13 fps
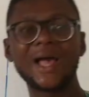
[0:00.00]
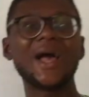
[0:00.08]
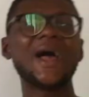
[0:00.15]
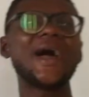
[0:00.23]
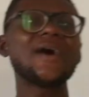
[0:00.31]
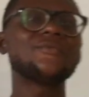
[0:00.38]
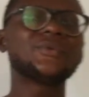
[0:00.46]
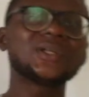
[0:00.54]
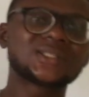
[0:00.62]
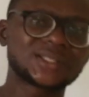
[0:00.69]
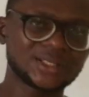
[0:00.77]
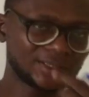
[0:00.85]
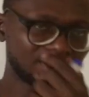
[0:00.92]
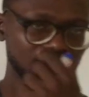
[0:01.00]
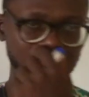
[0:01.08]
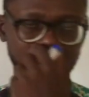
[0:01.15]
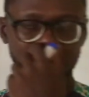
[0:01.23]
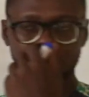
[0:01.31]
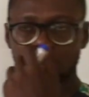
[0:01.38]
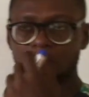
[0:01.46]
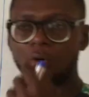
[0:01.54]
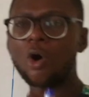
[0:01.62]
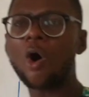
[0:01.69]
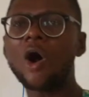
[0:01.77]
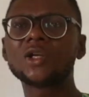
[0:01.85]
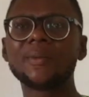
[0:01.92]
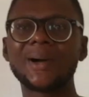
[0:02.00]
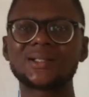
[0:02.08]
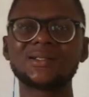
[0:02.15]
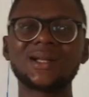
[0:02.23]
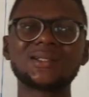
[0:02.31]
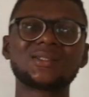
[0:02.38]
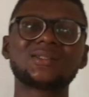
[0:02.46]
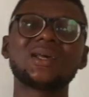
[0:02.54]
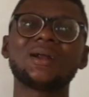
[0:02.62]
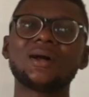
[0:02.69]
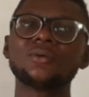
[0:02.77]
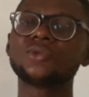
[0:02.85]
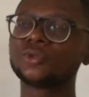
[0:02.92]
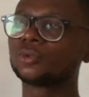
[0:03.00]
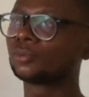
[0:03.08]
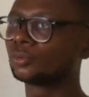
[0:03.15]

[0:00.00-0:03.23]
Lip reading: Everything, all the materials you see around you